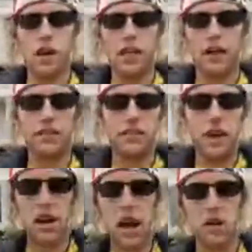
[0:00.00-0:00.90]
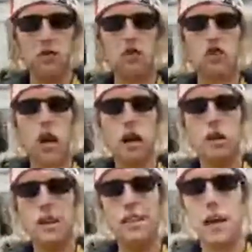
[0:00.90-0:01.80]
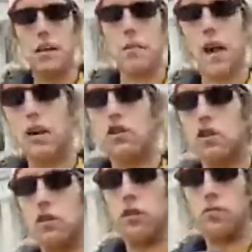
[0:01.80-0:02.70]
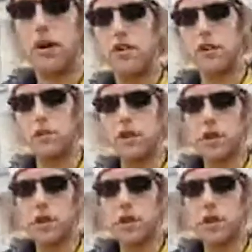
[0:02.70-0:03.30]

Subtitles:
that said House shall in like manner choose the President.